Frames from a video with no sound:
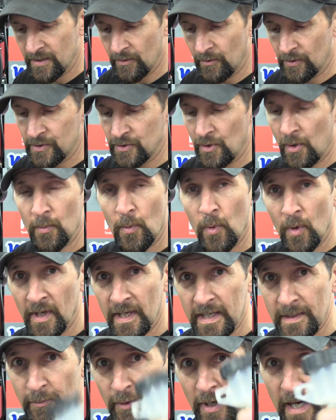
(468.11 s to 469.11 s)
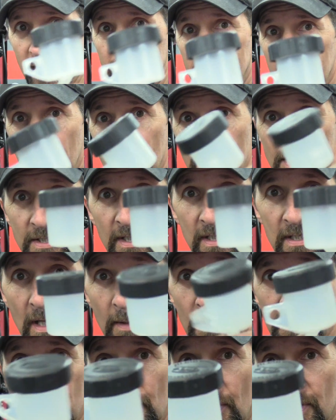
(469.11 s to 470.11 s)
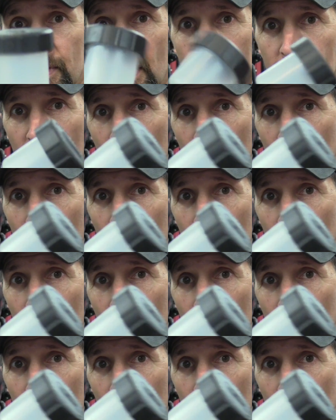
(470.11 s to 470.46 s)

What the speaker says: they're a top quality brand, so you know it's not some